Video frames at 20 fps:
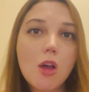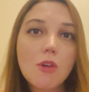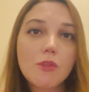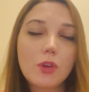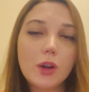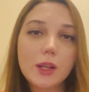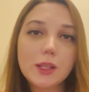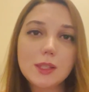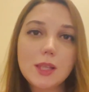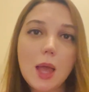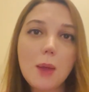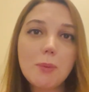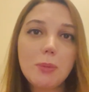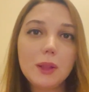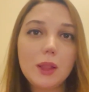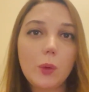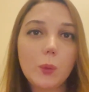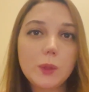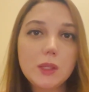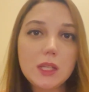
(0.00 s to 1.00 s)
For
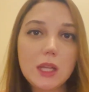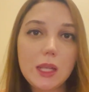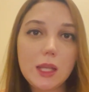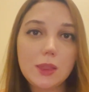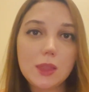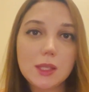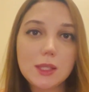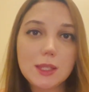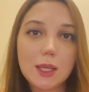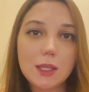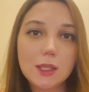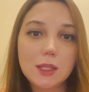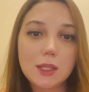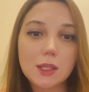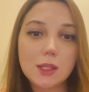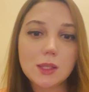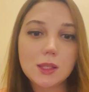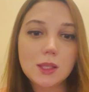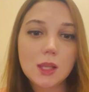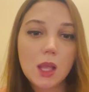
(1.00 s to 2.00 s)
example, you would take the
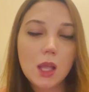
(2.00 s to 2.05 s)
sentence,